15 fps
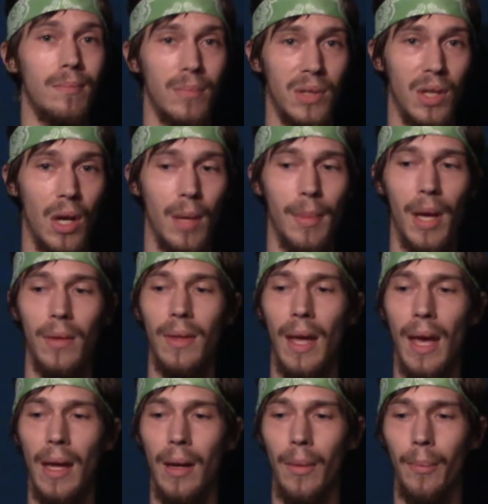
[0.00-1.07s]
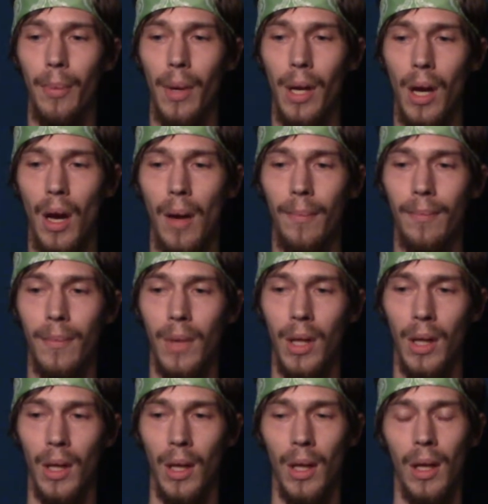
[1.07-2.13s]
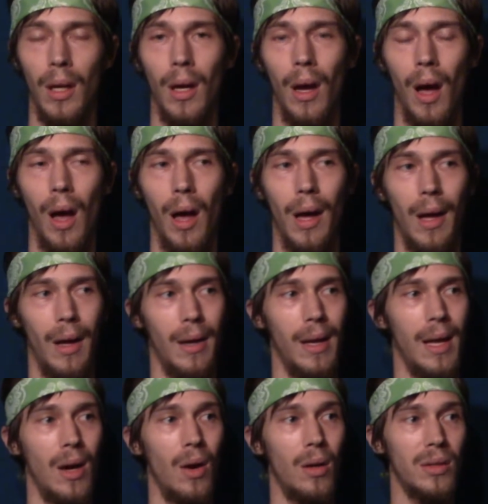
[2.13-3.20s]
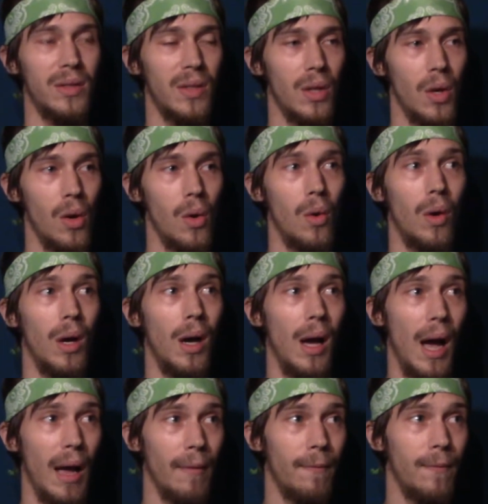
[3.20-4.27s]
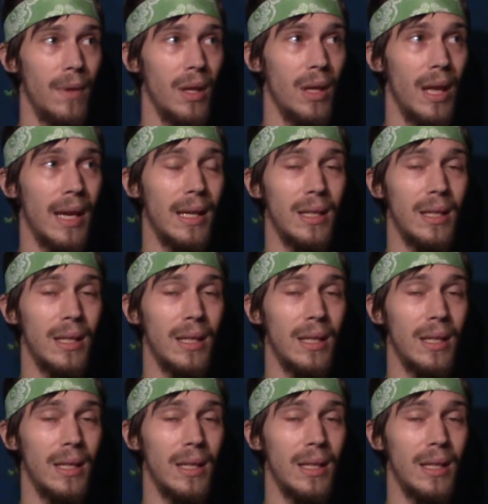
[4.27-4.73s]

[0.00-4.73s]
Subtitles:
Sorry about that, but and also I feel like,